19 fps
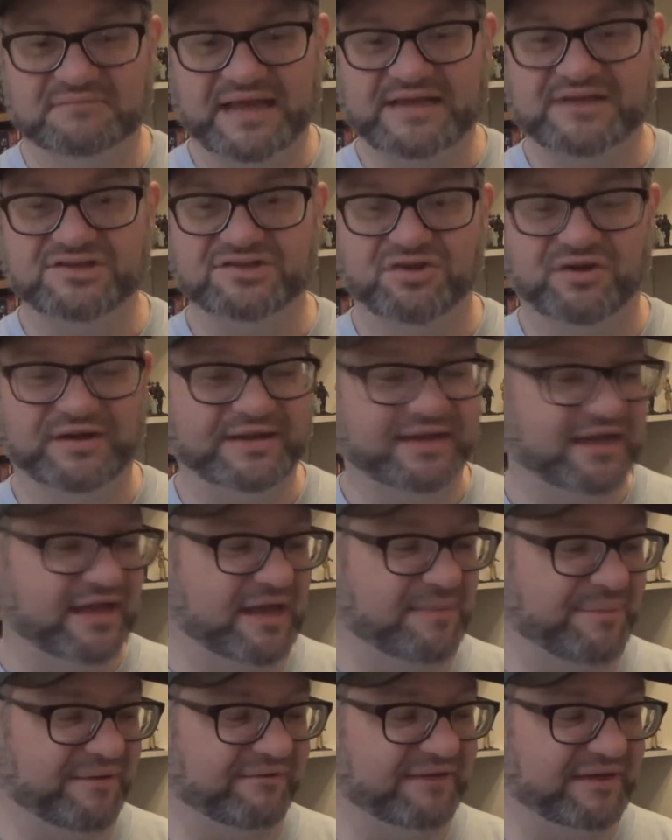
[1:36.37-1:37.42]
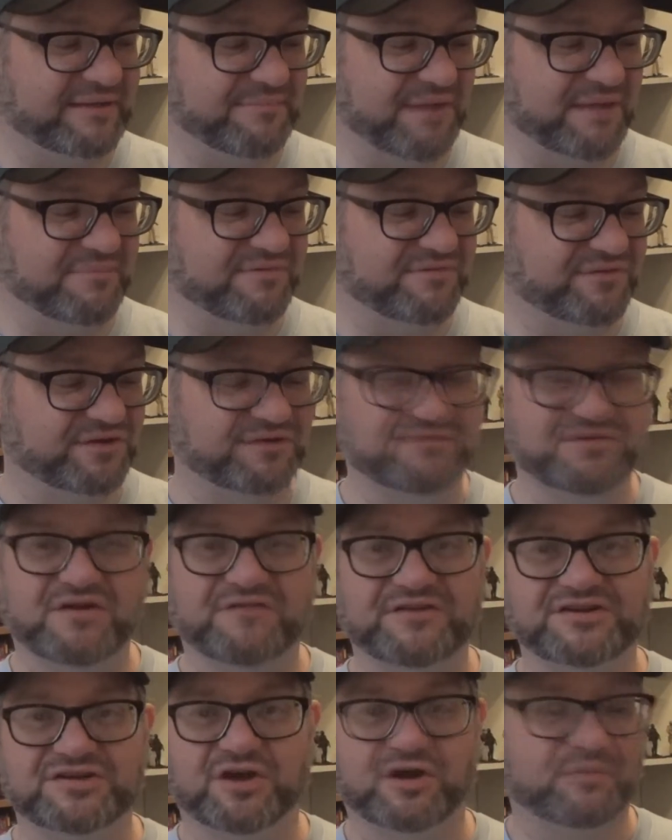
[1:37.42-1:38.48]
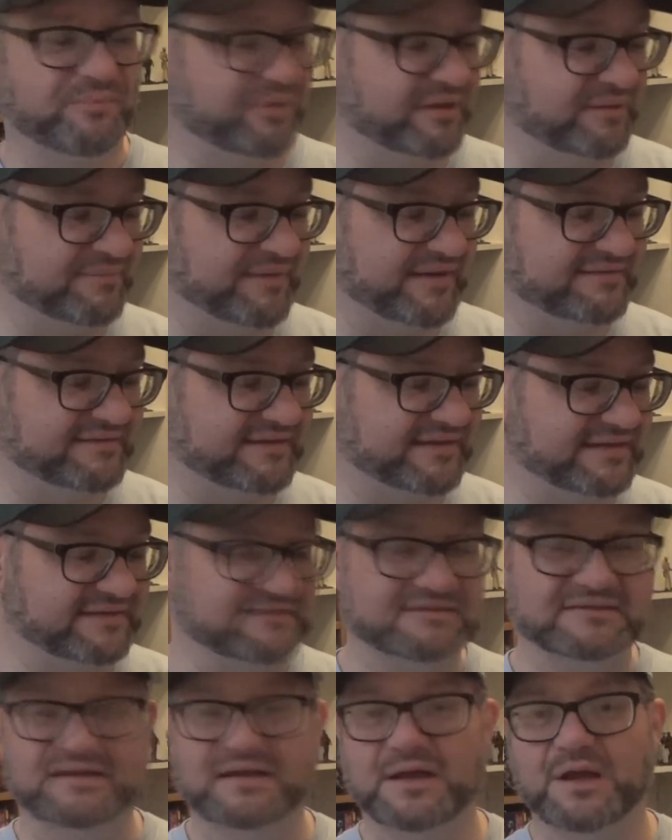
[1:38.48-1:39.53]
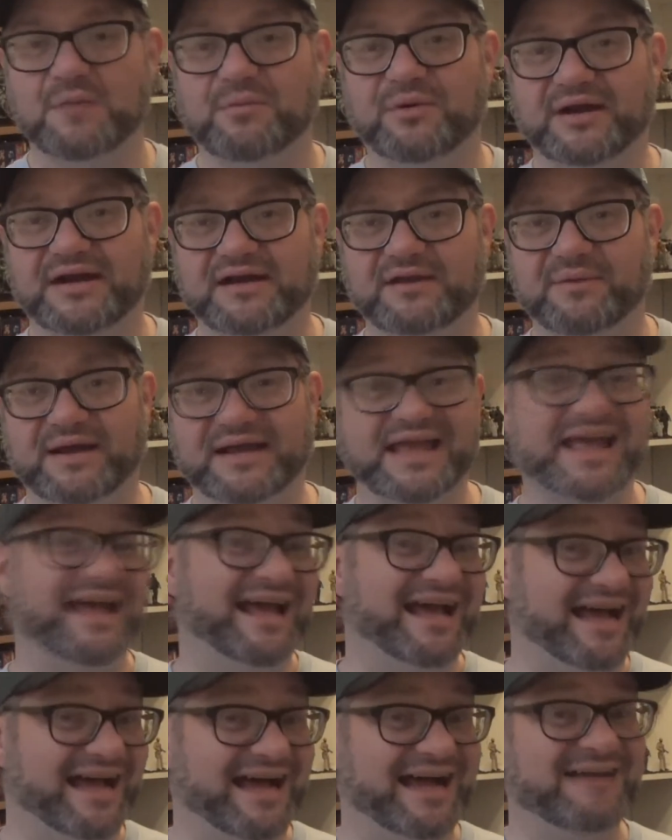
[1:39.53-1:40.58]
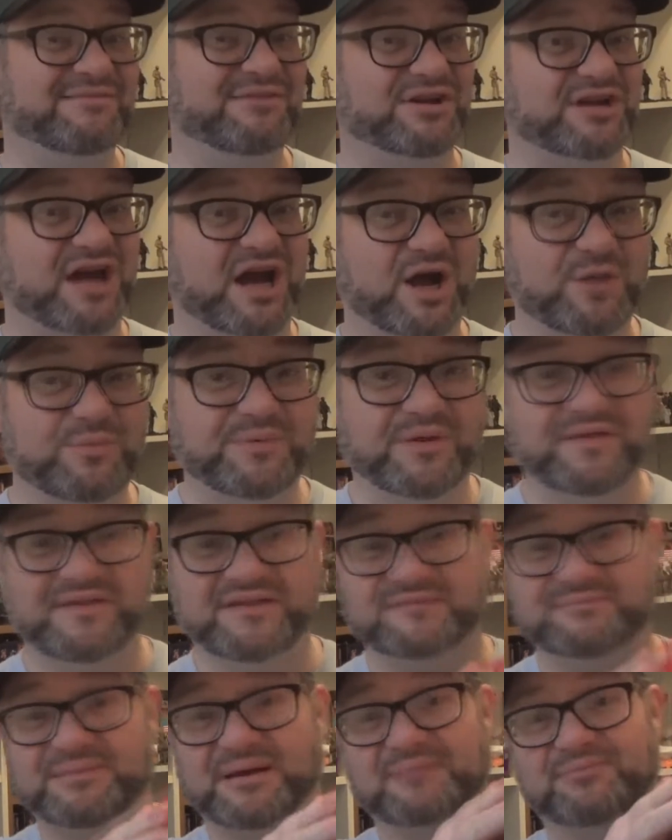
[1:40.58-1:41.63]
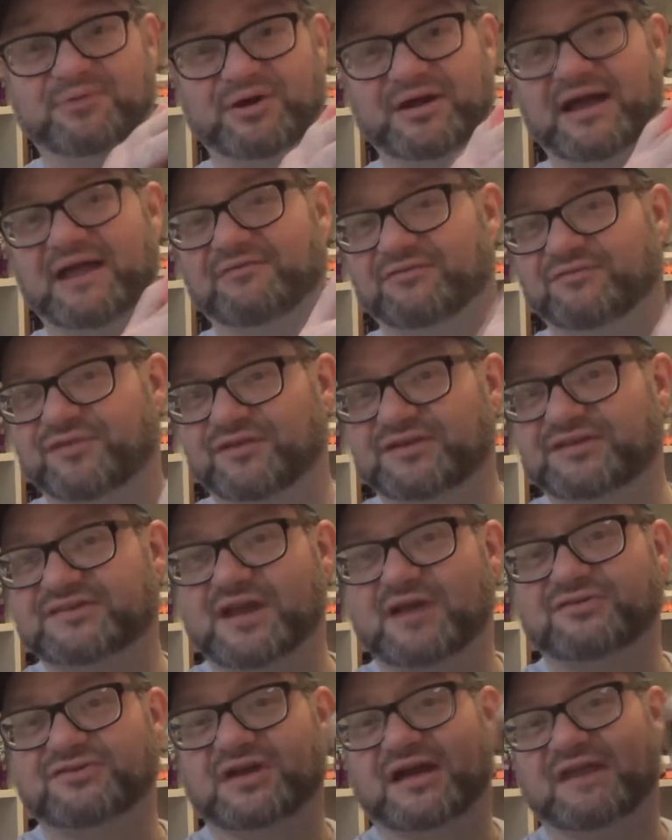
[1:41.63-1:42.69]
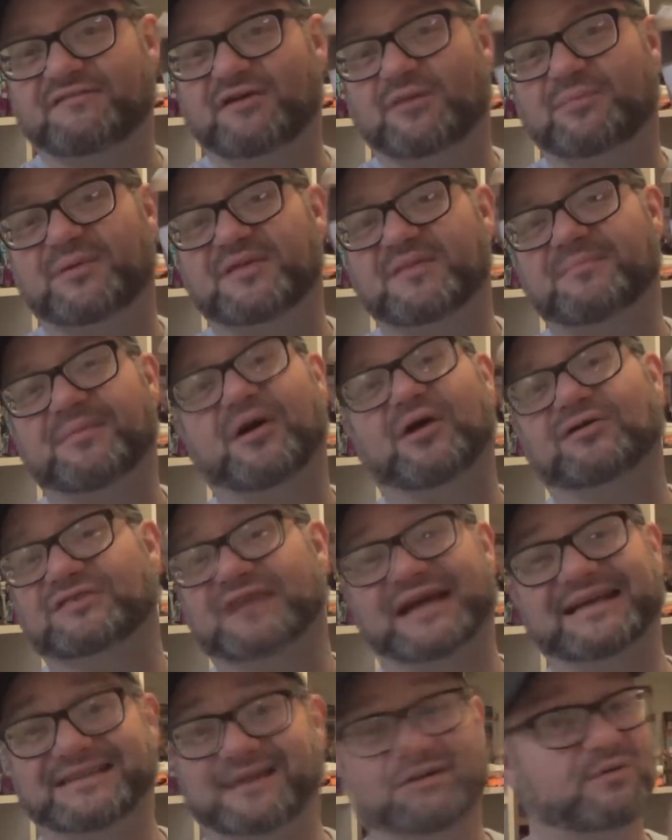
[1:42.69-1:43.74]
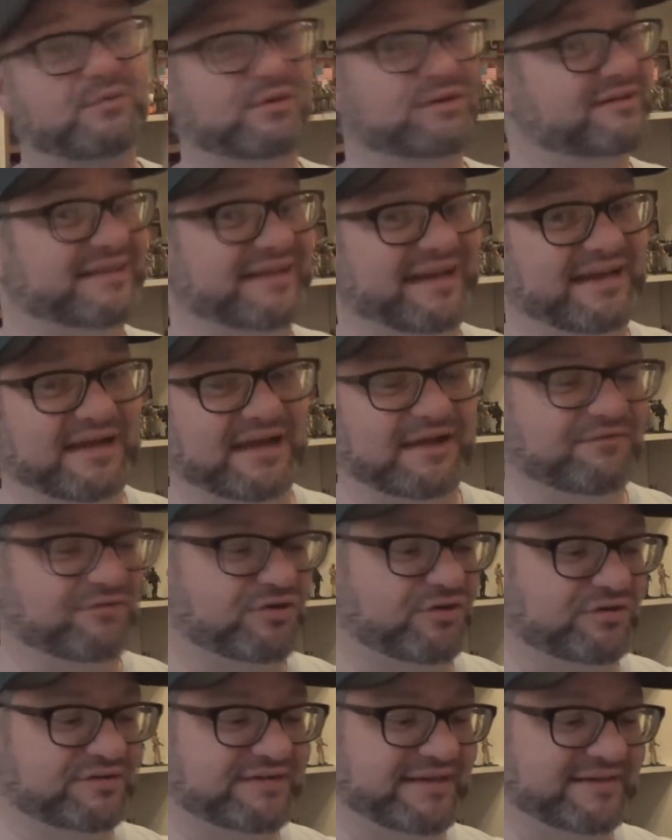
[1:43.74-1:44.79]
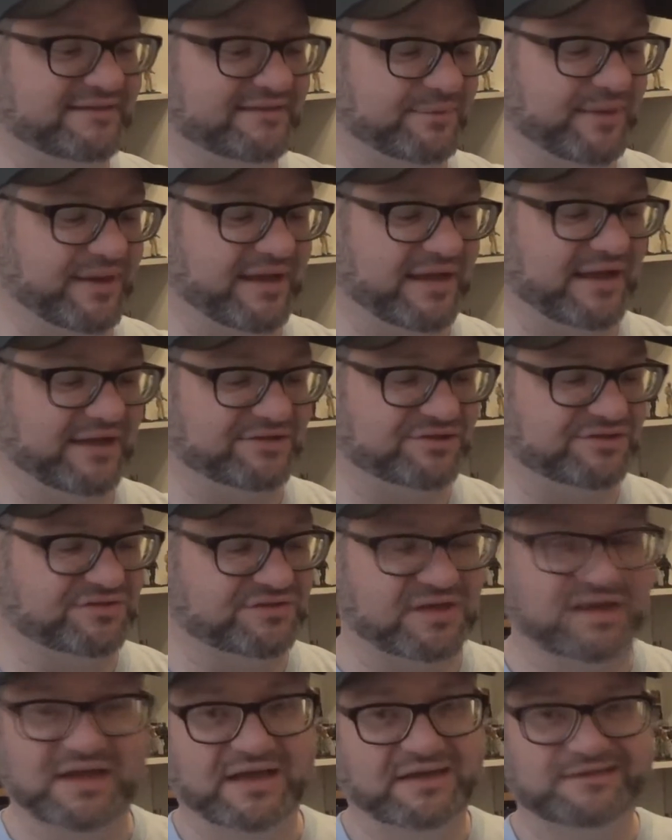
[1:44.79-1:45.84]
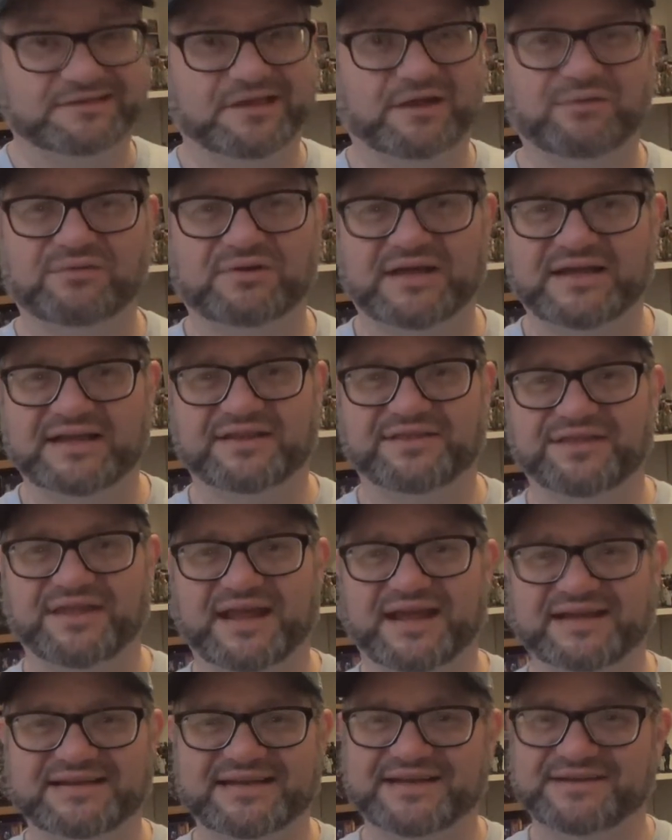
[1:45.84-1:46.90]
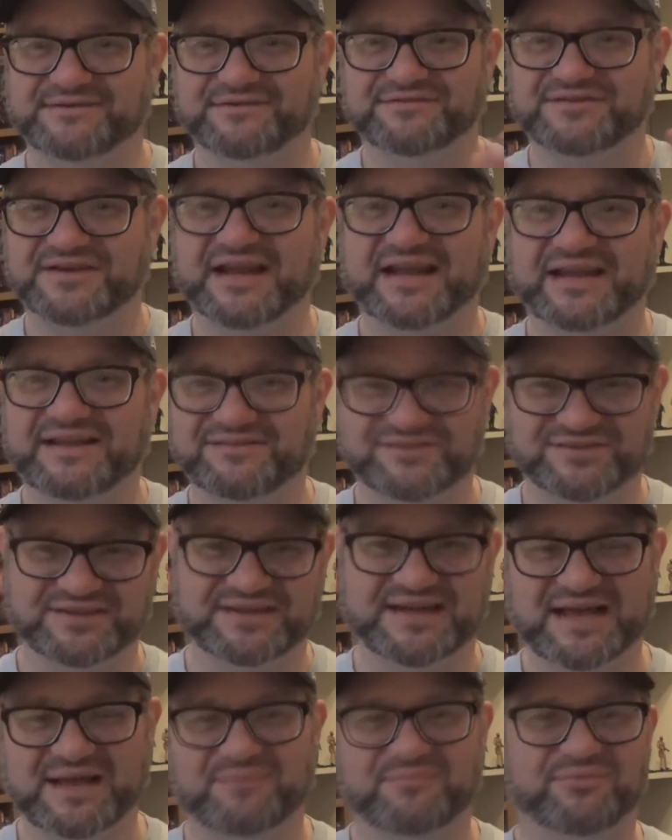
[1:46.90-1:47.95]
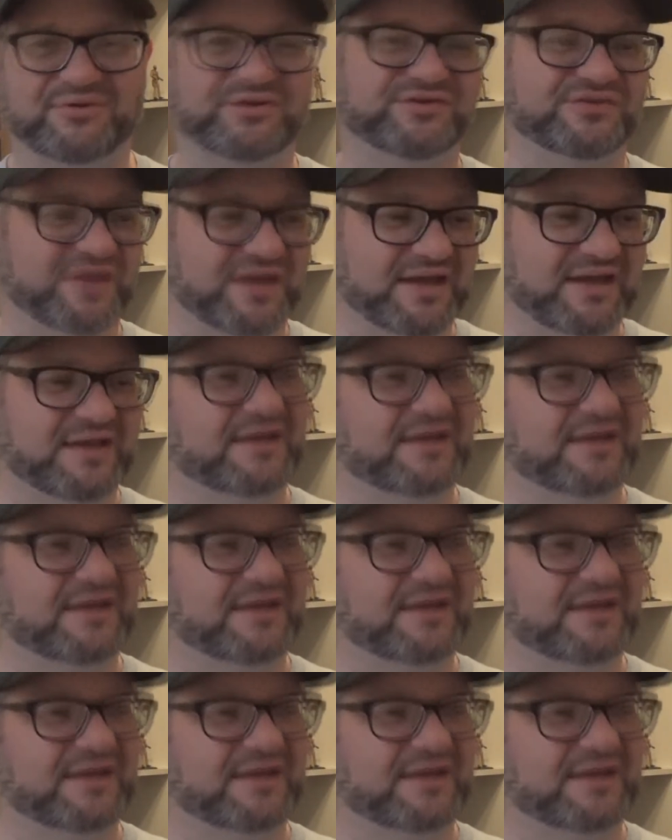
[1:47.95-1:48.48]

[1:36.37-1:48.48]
Enjoy. Apparently, it might be full of Novichok, but I'm guessing it isn't. But anyway, I'm going to open this bad boy. Full disclosure, I've opened the box. I don't know what's in it. I haven't looked into it. I just don't like the idea of knives and cameras.